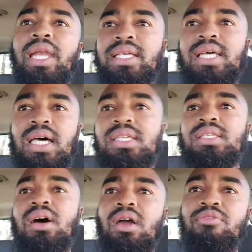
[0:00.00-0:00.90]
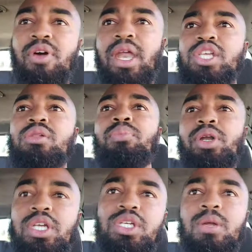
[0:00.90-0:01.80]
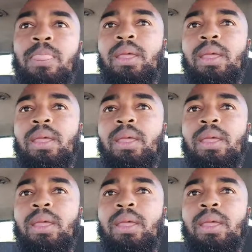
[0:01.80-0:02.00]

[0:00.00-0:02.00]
unless others are in financial bondage,